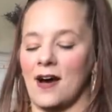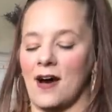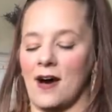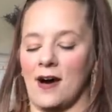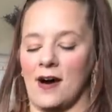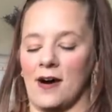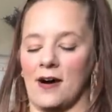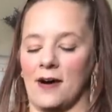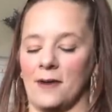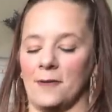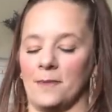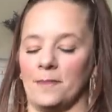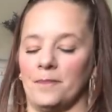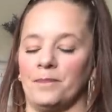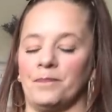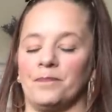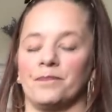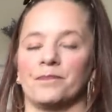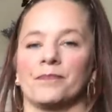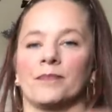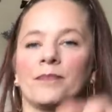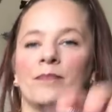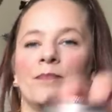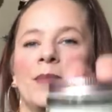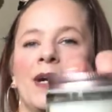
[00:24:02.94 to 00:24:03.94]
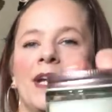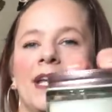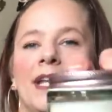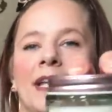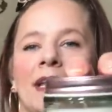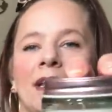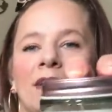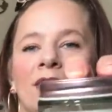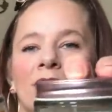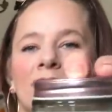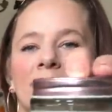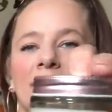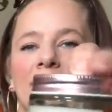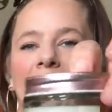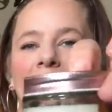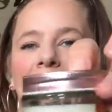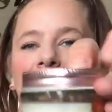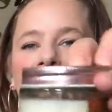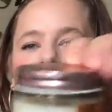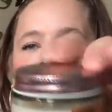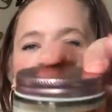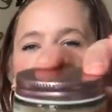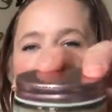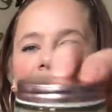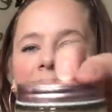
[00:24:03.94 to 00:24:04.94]
But it looks
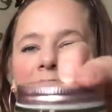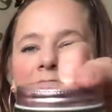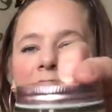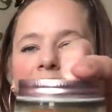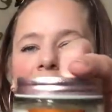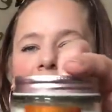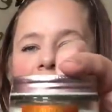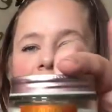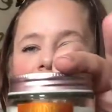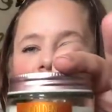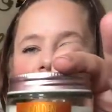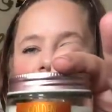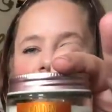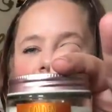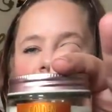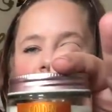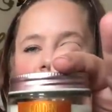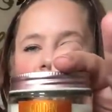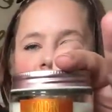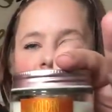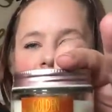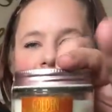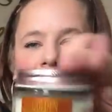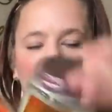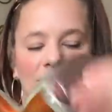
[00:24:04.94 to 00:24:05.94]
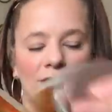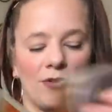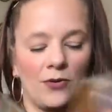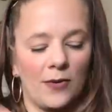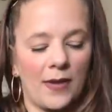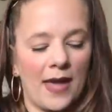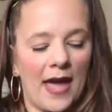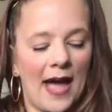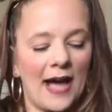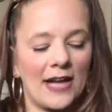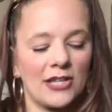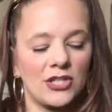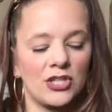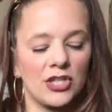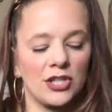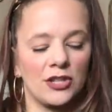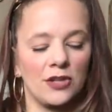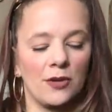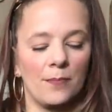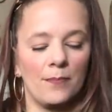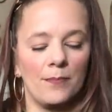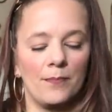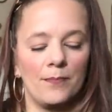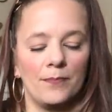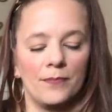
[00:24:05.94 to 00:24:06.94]
like this. So Cash
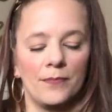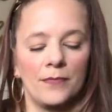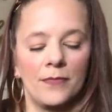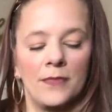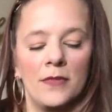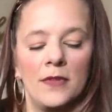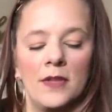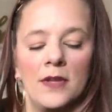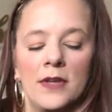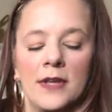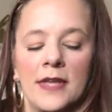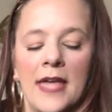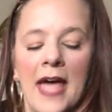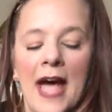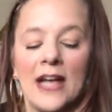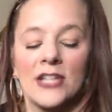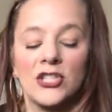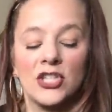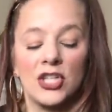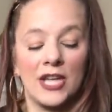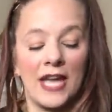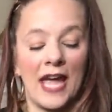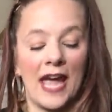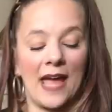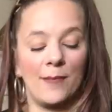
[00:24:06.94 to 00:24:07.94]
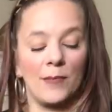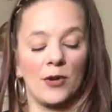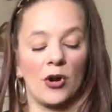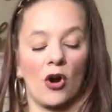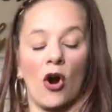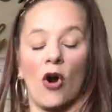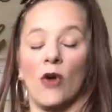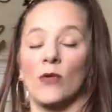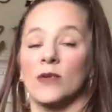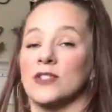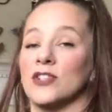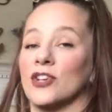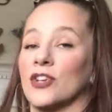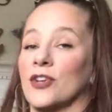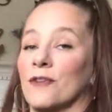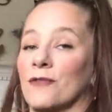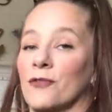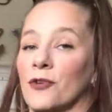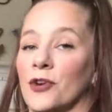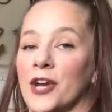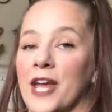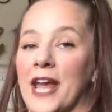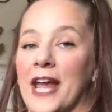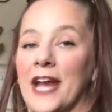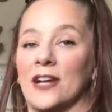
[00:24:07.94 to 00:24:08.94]
and Cayman are always looking
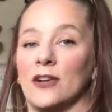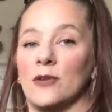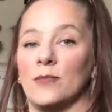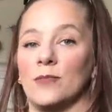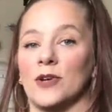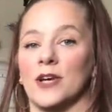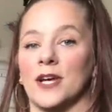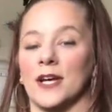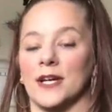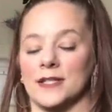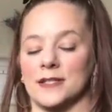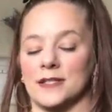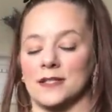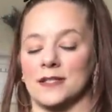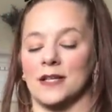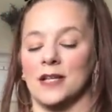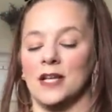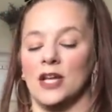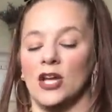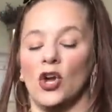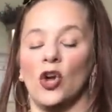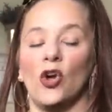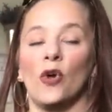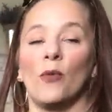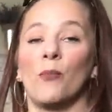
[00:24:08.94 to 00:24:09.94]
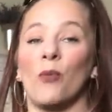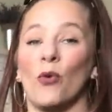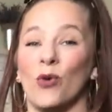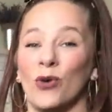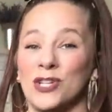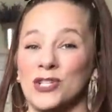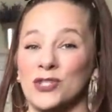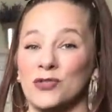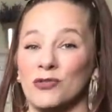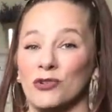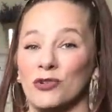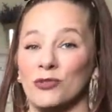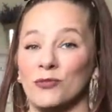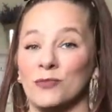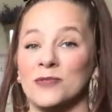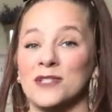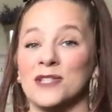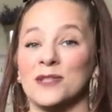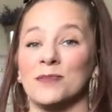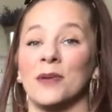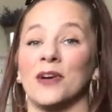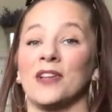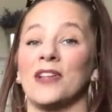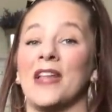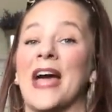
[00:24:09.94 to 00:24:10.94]
for a candle because boys'
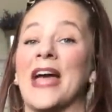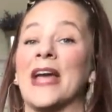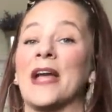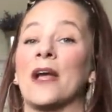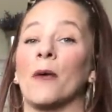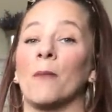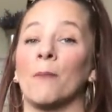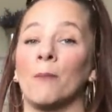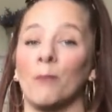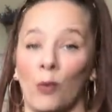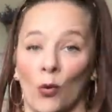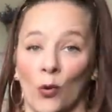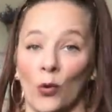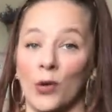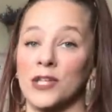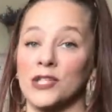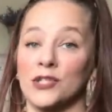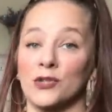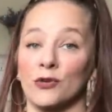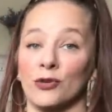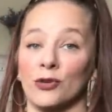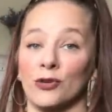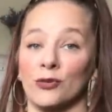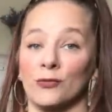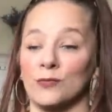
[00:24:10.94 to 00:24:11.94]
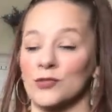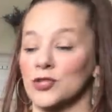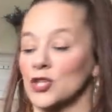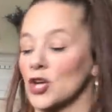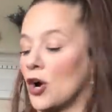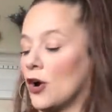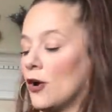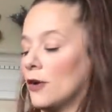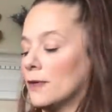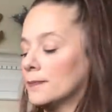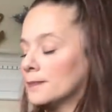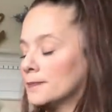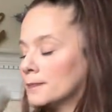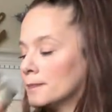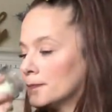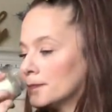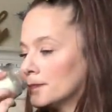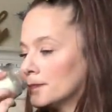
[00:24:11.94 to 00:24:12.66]
rooms smell like boys' rooms, y'all.